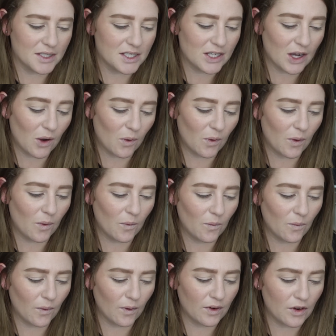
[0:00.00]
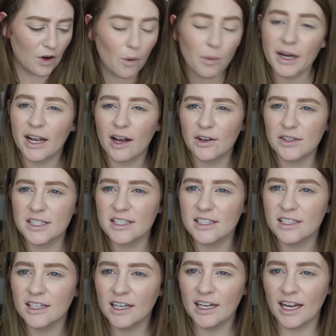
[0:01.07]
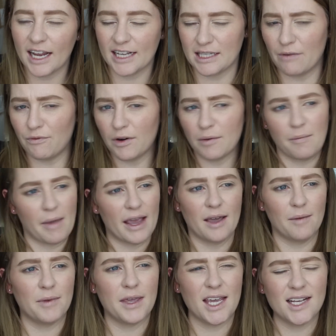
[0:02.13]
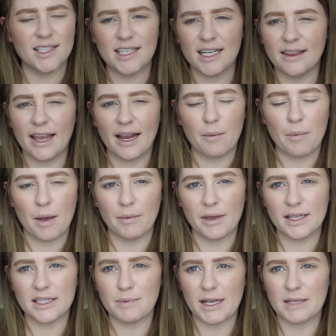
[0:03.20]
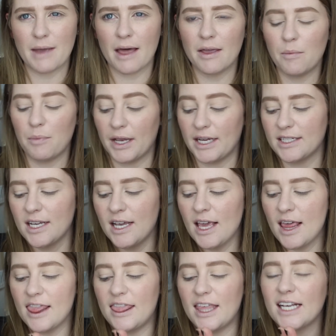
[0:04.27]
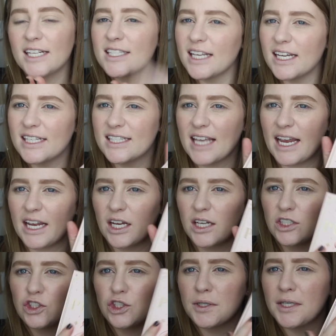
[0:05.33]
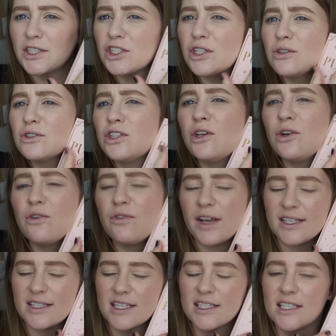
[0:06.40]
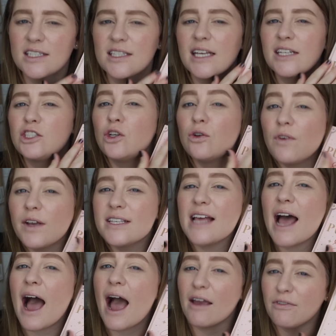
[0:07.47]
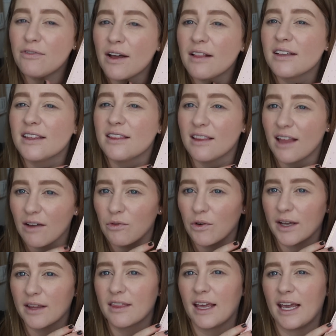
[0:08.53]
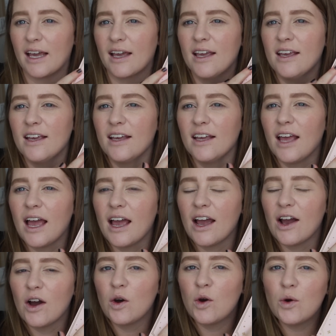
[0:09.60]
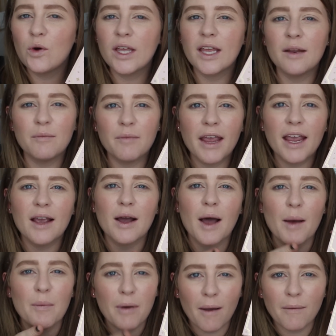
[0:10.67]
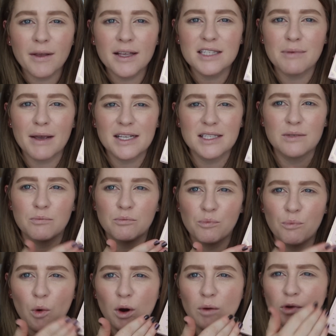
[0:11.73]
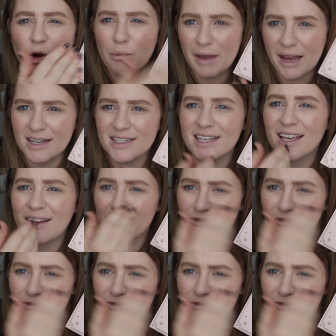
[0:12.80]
So nobody else except for Makeup Geek did like a pumpkin spice palette, but this is like traditional Too Faced. This is like Too Faced that I fell in love with. Like, who can make a pumpkin spice more romantic